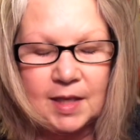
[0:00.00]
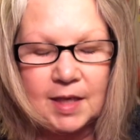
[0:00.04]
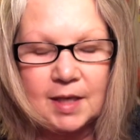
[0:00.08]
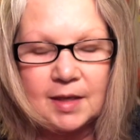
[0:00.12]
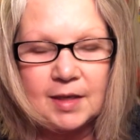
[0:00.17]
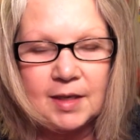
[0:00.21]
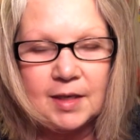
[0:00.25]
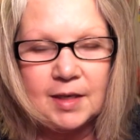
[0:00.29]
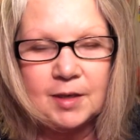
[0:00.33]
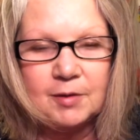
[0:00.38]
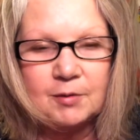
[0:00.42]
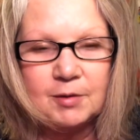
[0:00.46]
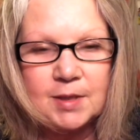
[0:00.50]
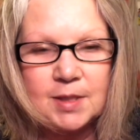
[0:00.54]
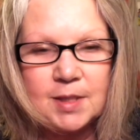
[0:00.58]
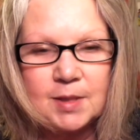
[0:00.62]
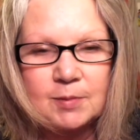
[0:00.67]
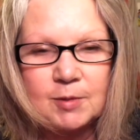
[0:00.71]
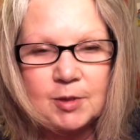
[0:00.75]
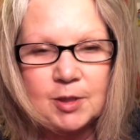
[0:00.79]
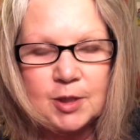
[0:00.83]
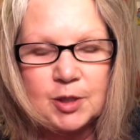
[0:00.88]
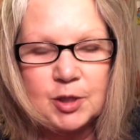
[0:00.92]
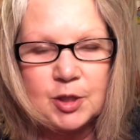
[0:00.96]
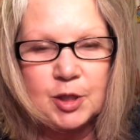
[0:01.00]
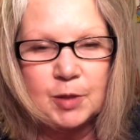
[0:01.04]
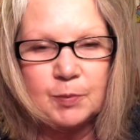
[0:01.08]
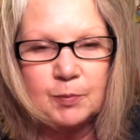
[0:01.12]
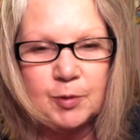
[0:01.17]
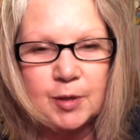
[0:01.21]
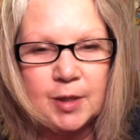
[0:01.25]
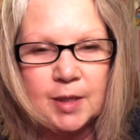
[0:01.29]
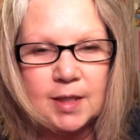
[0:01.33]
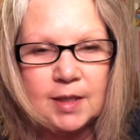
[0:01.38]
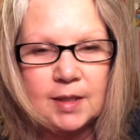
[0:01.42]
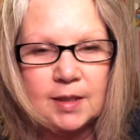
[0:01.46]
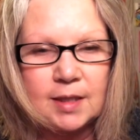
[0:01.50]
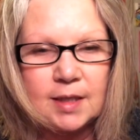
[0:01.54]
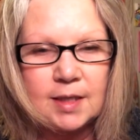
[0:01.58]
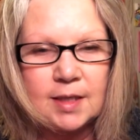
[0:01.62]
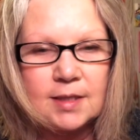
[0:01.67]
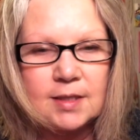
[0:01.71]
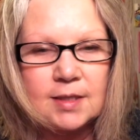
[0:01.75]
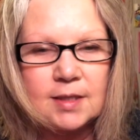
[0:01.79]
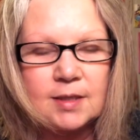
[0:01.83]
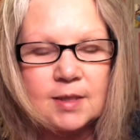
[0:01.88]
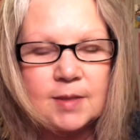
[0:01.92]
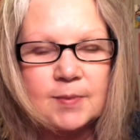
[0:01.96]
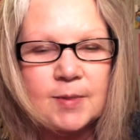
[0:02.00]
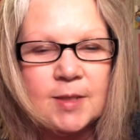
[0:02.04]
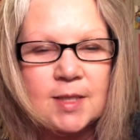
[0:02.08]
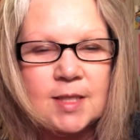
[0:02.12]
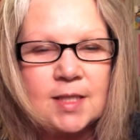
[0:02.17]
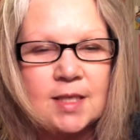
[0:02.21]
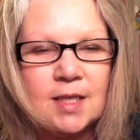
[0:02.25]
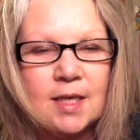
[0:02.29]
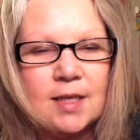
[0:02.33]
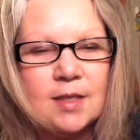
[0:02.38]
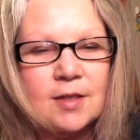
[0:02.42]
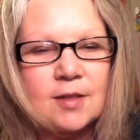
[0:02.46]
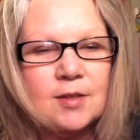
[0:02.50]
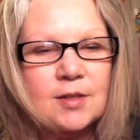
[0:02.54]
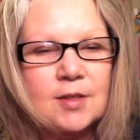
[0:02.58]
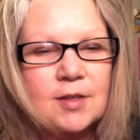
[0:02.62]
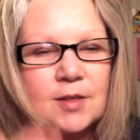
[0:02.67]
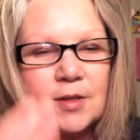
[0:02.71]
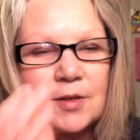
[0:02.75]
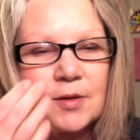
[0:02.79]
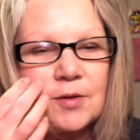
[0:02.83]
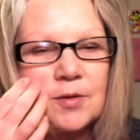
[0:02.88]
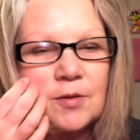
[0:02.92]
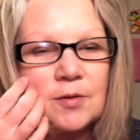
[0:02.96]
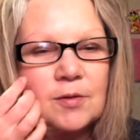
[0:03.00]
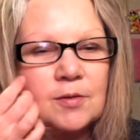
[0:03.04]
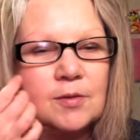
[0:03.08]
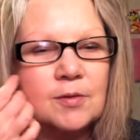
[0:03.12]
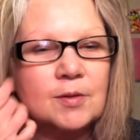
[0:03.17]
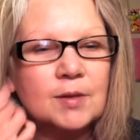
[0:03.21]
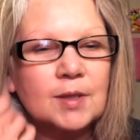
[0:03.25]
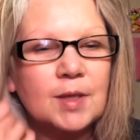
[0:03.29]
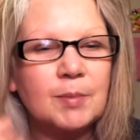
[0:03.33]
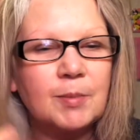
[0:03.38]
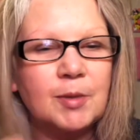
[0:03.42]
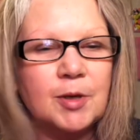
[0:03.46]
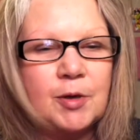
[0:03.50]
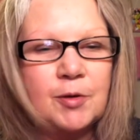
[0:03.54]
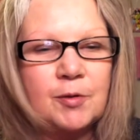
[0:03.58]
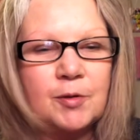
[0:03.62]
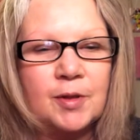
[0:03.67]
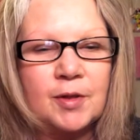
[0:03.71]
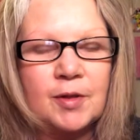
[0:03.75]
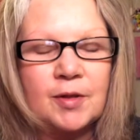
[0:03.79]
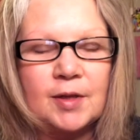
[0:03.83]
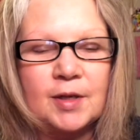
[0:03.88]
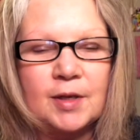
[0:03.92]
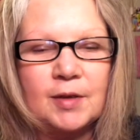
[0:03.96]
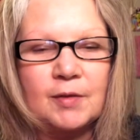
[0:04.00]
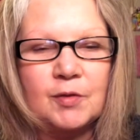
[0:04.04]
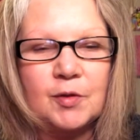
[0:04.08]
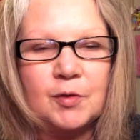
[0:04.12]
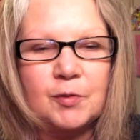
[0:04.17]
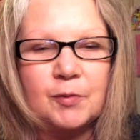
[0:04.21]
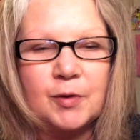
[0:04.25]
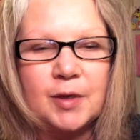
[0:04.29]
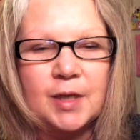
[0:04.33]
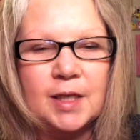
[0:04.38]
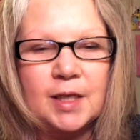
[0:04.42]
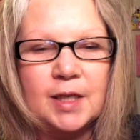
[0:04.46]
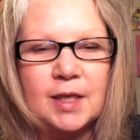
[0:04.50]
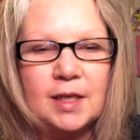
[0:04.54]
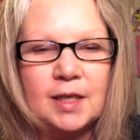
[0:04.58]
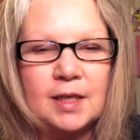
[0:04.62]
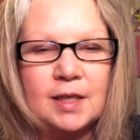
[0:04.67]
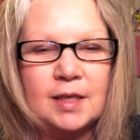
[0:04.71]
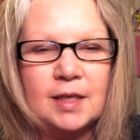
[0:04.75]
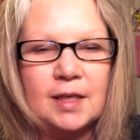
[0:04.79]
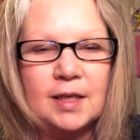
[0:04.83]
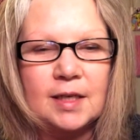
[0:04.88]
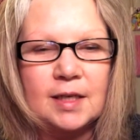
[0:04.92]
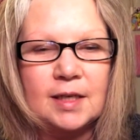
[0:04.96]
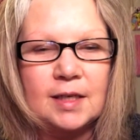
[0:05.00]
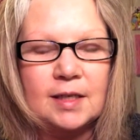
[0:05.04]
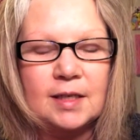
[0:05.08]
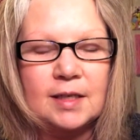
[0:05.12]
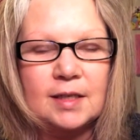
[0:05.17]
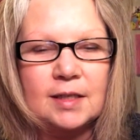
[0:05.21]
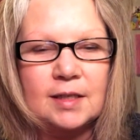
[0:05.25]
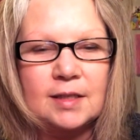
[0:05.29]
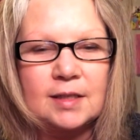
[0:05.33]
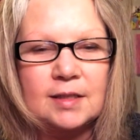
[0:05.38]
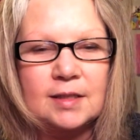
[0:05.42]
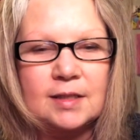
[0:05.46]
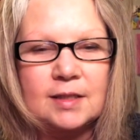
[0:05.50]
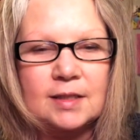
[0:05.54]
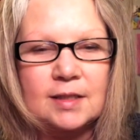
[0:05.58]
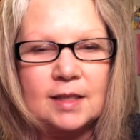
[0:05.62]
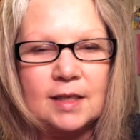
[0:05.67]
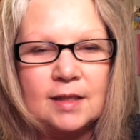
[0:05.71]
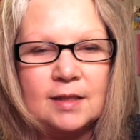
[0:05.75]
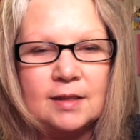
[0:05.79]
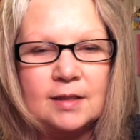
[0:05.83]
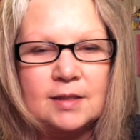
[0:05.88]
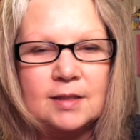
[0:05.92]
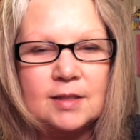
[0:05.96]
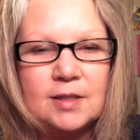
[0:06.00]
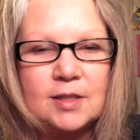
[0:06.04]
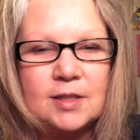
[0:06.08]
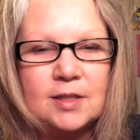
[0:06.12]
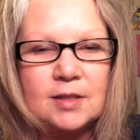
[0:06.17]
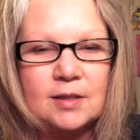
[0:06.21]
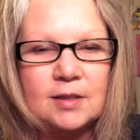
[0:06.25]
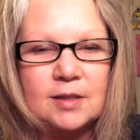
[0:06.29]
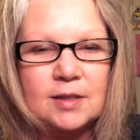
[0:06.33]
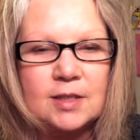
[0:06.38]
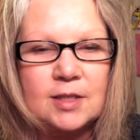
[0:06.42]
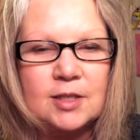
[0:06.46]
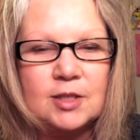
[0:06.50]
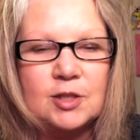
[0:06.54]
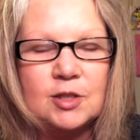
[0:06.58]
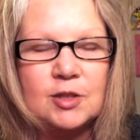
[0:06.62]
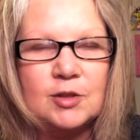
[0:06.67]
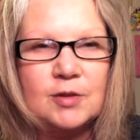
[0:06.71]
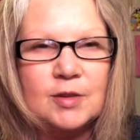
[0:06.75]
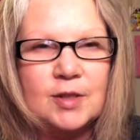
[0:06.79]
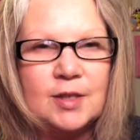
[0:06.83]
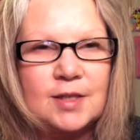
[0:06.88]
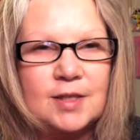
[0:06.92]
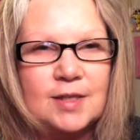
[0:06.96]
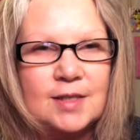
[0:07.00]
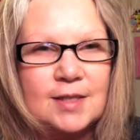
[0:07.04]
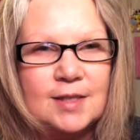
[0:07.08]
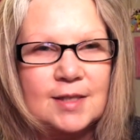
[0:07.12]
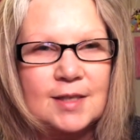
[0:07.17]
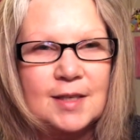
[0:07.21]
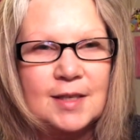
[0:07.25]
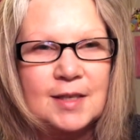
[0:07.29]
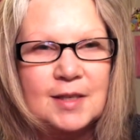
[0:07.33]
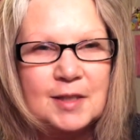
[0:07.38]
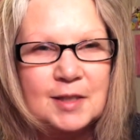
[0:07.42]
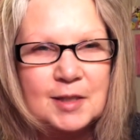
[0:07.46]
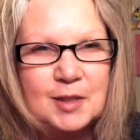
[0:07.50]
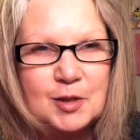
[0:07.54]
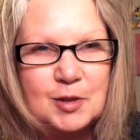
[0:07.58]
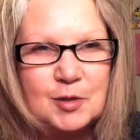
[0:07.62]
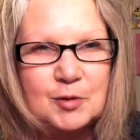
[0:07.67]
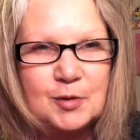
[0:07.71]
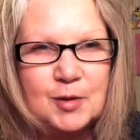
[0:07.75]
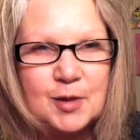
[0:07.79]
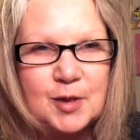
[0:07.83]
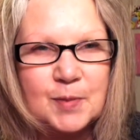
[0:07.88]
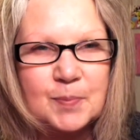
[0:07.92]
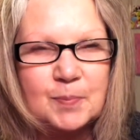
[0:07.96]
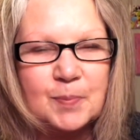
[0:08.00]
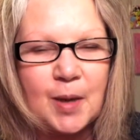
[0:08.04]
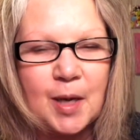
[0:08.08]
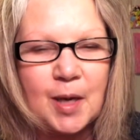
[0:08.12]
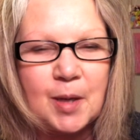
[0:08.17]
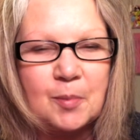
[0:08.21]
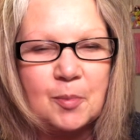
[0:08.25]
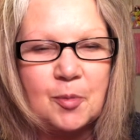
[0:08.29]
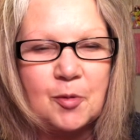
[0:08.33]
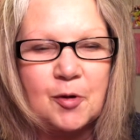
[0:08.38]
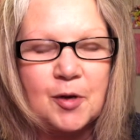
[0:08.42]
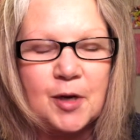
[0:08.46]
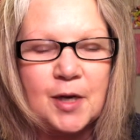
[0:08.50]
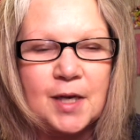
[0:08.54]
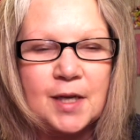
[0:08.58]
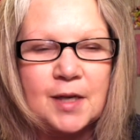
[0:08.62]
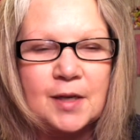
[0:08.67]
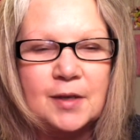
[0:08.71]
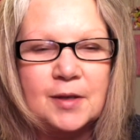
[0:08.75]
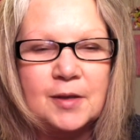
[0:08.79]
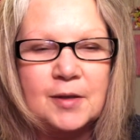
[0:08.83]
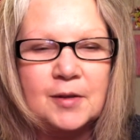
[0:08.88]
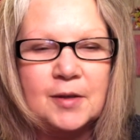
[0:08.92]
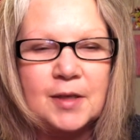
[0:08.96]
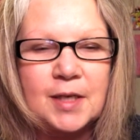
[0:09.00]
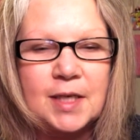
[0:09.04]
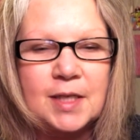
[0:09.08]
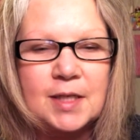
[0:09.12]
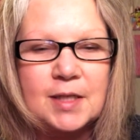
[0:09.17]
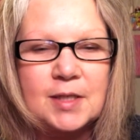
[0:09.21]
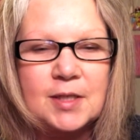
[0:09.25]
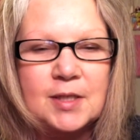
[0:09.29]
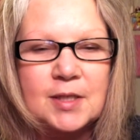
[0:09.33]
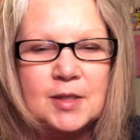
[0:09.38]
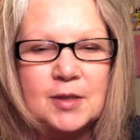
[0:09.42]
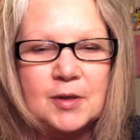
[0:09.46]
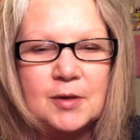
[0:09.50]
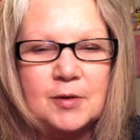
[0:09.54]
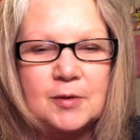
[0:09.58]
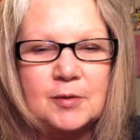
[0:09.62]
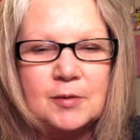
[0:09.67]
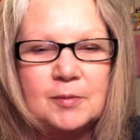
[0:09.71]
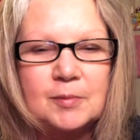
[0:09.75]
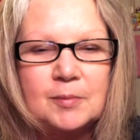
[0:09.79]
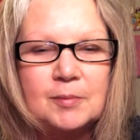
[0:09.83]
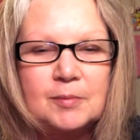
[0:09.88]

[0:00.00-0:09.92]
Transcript: anyways, I'm going to jump right in, guys. That's my style. So let me know what you think of the reading, and yeah, let's do this. Let's do this bad boy. Okay, so